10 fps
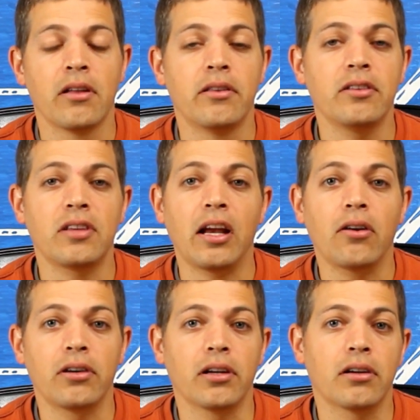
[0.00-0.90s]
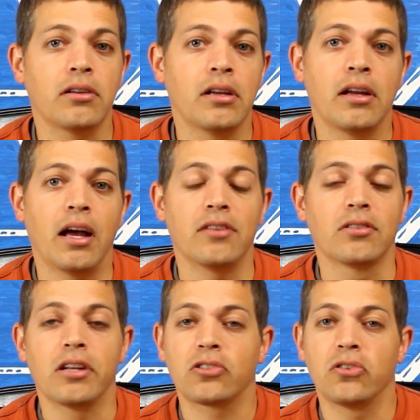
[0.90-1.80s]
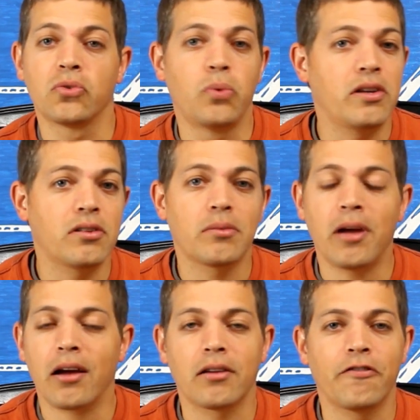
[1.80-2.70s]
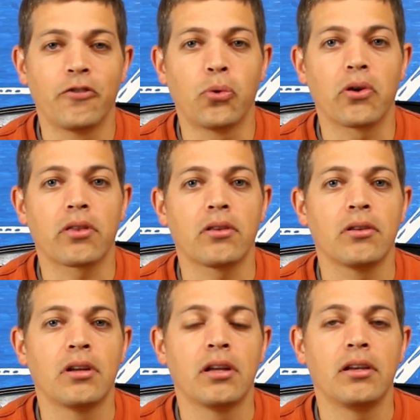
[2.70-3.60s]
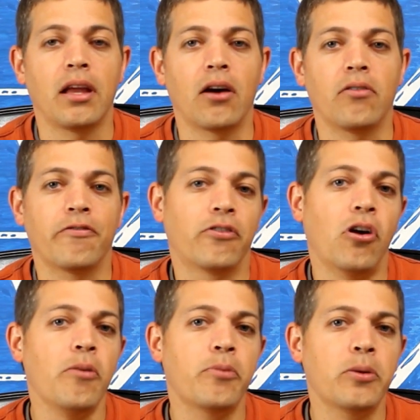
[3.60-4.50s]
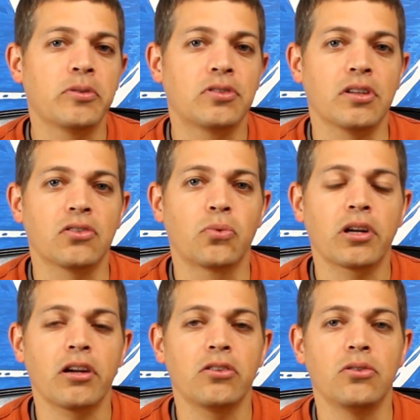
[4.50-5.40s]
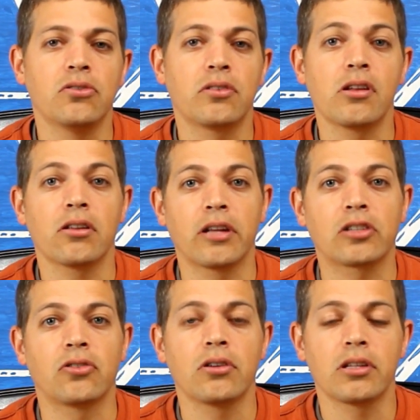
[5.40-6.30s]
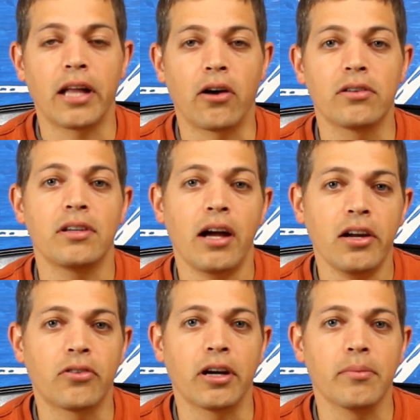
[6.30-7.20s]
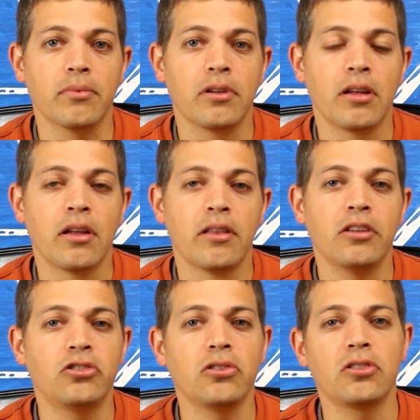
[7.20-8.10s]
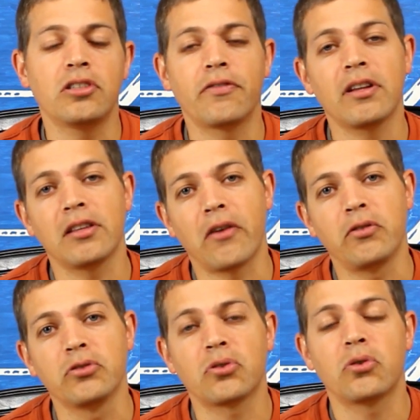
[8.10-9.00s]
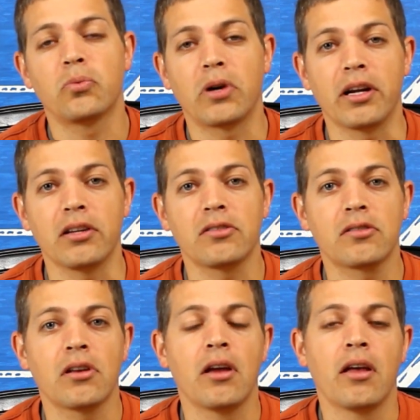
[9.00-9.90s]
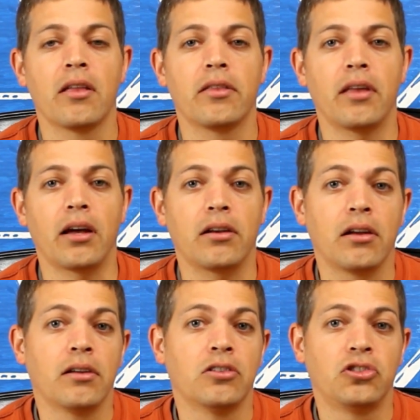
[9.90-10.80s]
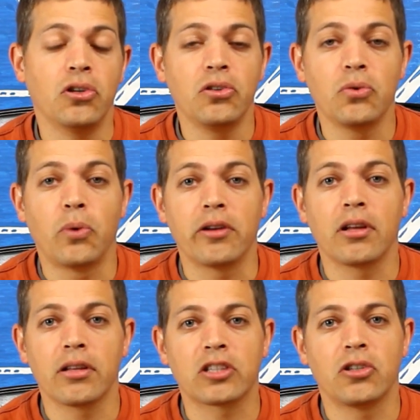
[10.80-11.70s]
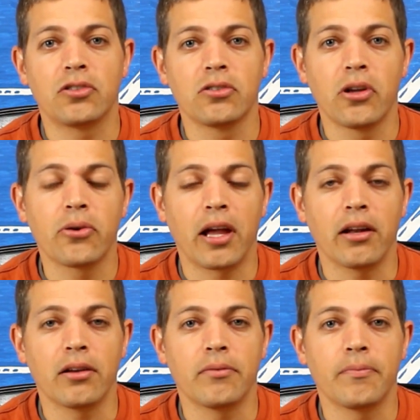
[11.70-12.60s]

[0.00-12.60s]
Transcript: This area has electrons whizzing back and forth. Now, for our purposes, we're going to use the electron cloud diagram. This shows you different levels or rings that show you where the electrons are located.